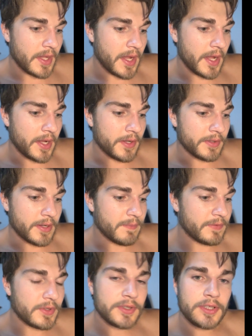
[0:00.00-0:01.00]
and I'm
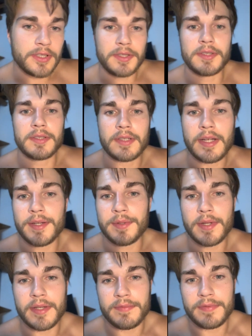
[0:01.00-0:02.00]
feeling good.
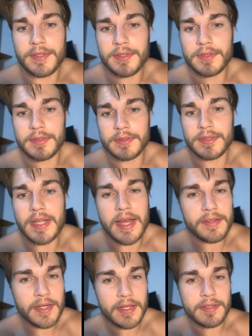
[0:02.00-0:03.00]
I feel
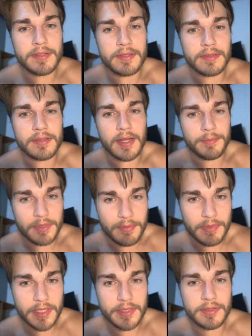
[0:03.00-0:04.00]
now that I'm
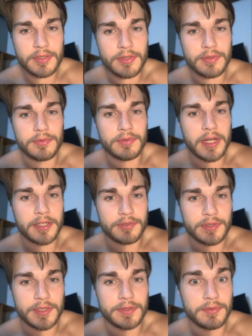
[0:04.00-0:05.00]
committed to
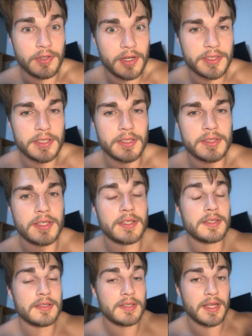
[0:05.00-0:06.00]
actually launching this
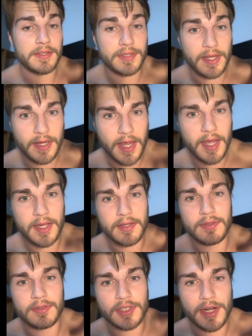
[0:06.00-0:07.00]
thing and saying,
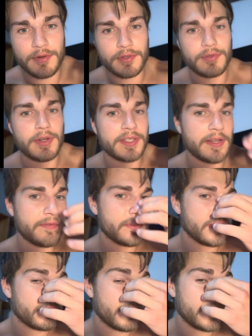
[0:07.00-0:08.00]
hey, January
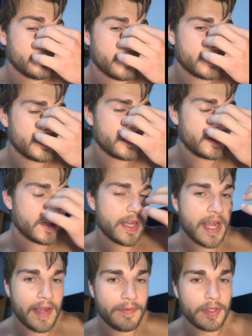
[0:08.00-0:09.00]
27th is when it launches, and I
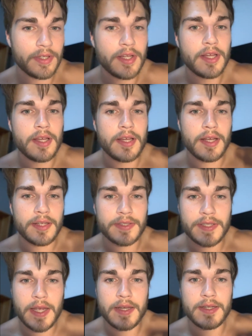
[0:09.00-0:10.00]
have a
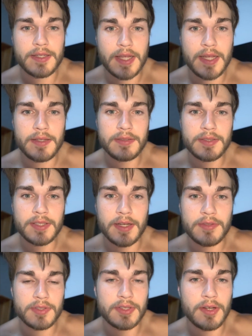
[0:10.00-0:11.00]
set date set
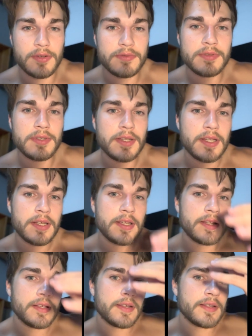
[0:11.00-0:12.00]
in stone.
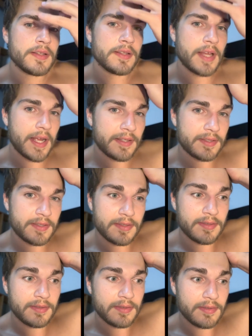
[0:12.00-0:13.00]
That's